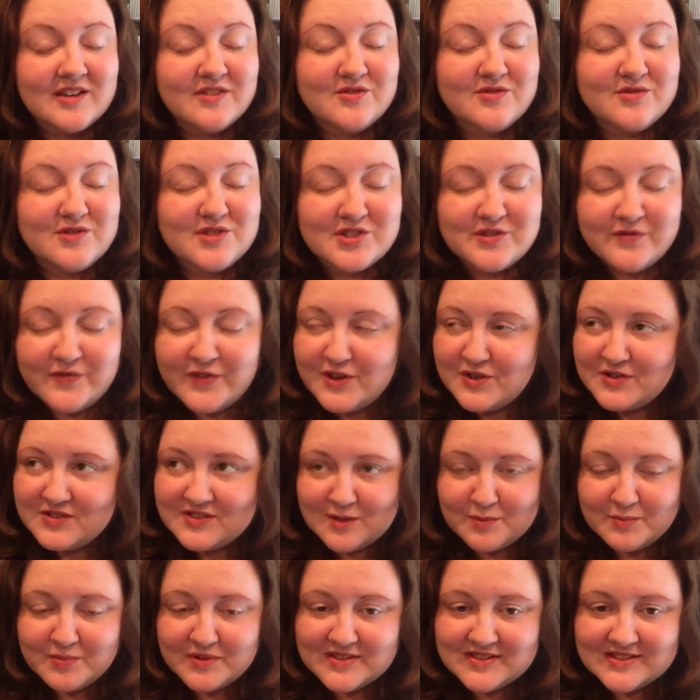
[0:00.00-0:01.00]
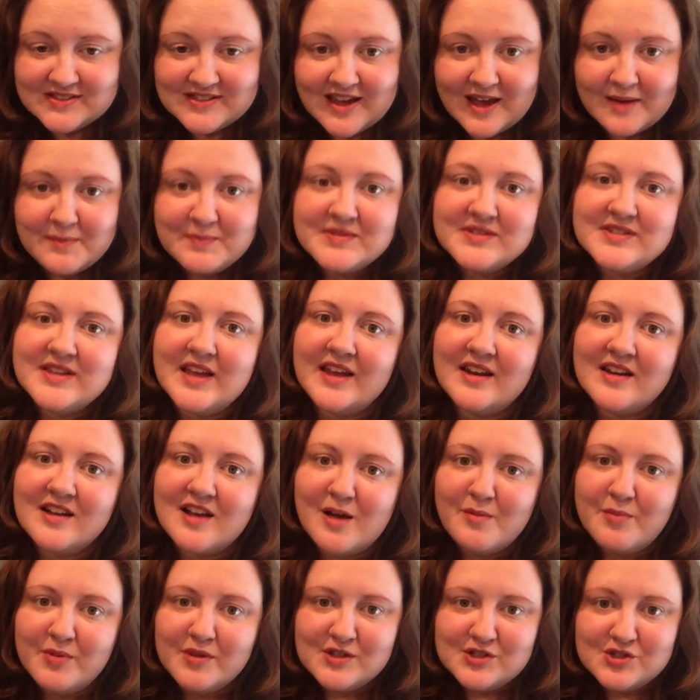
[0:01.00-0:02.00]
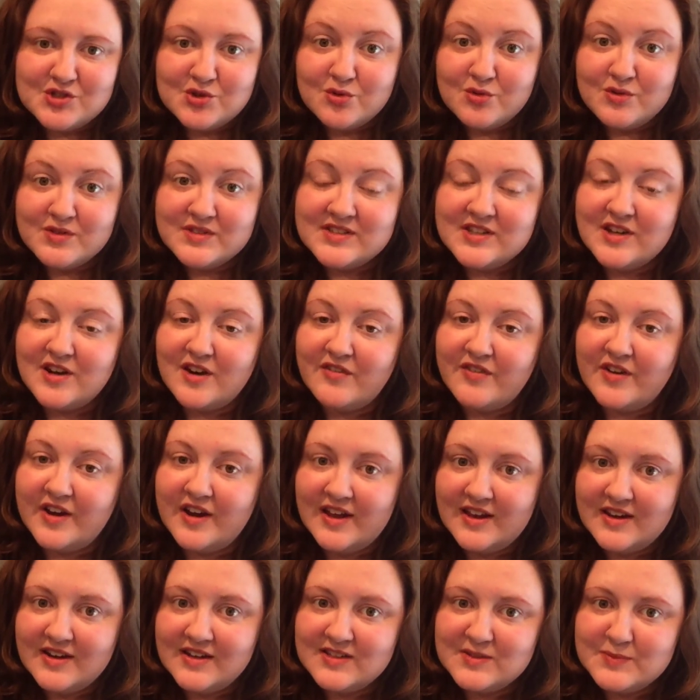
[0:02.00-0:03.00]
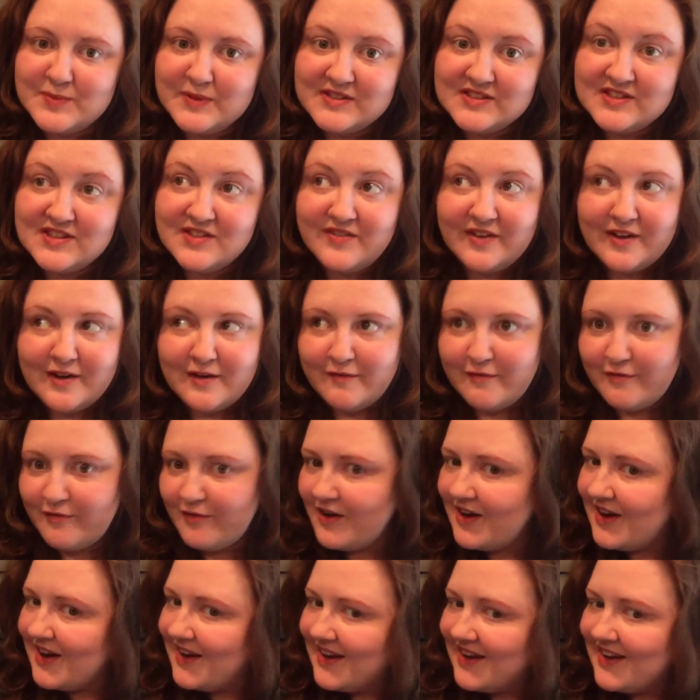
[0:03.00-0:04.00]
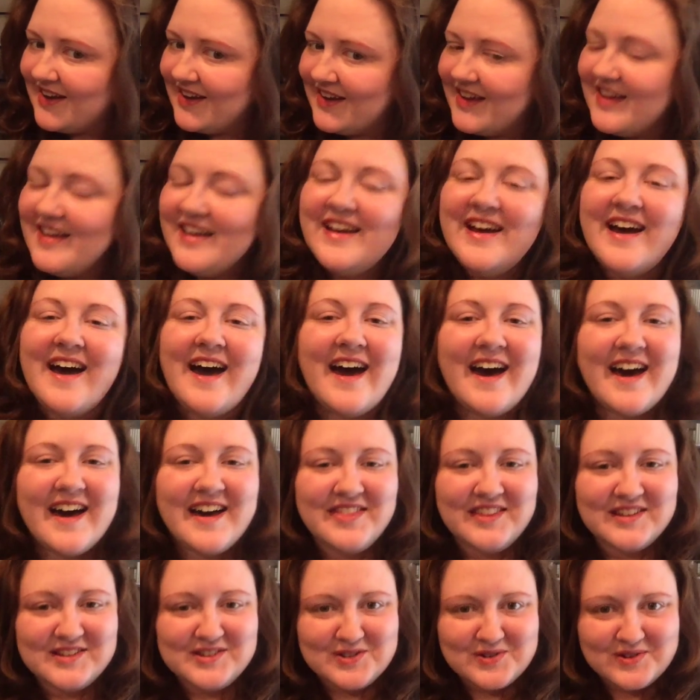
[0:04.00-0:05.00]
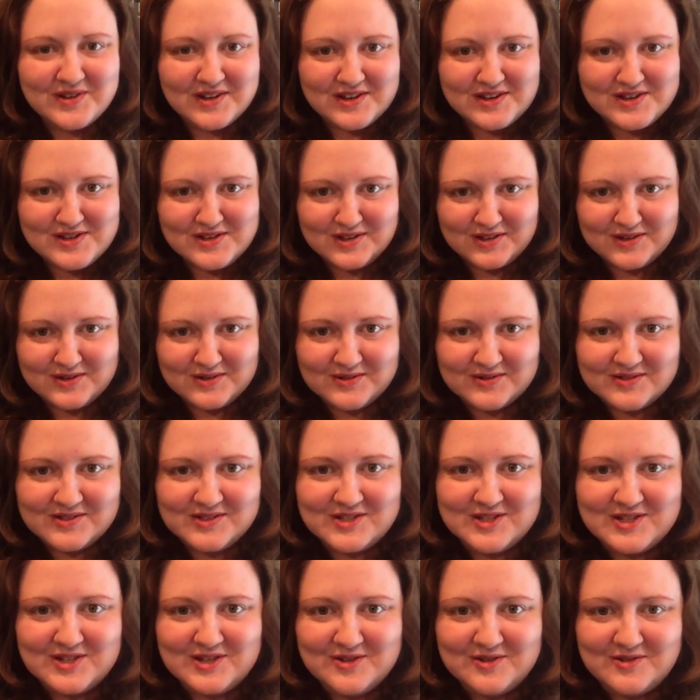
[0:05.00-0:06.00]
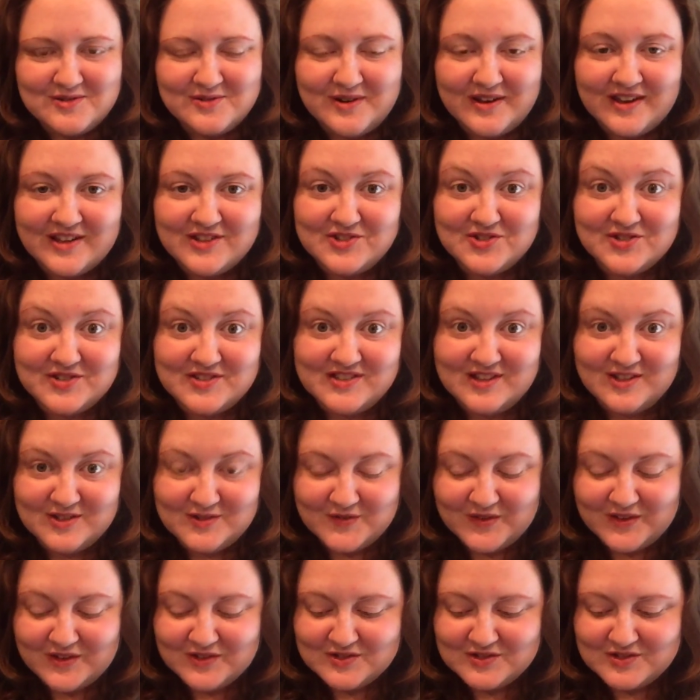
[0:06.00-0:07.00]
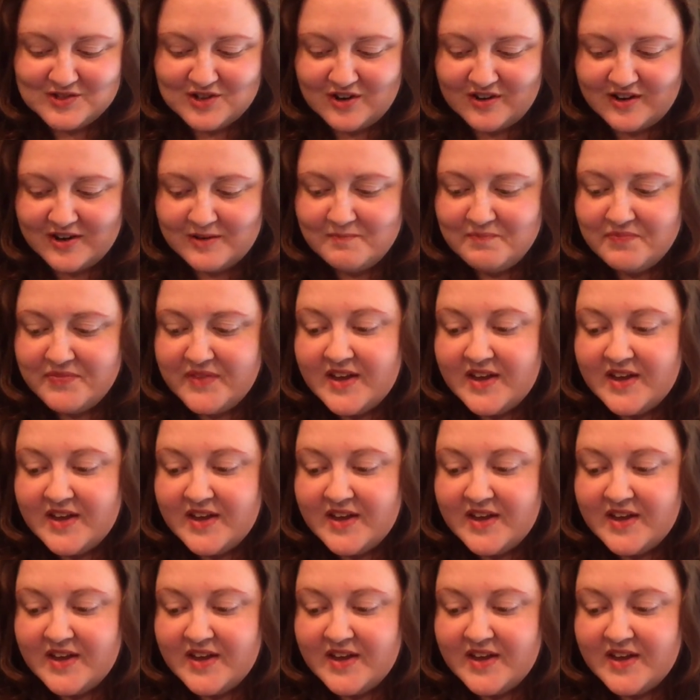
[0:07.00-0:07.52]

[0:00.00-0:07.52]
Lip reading: few simple steps and a couple of tools that are very inexpensive and free that you can use to get your sales funnel started.